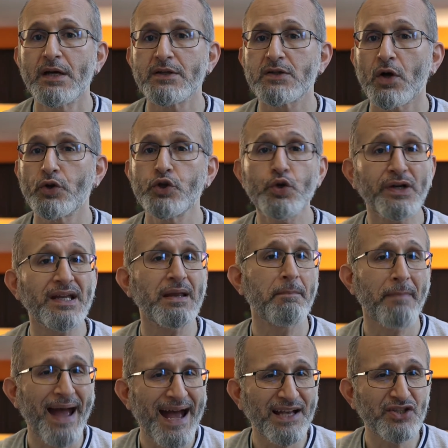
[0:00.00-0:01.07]
So you can
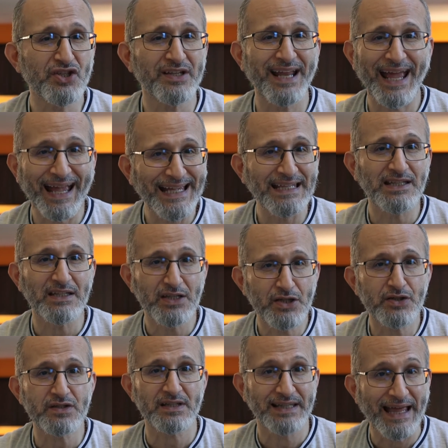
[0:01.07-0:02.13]
imagine 8
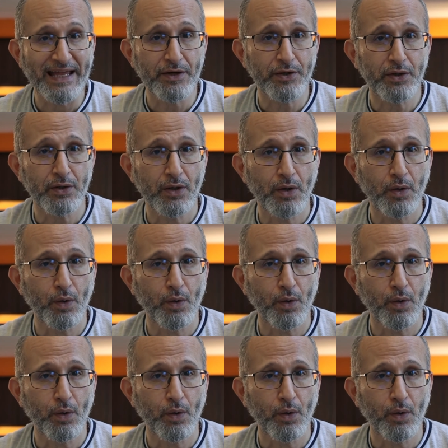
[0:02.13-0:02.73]
years later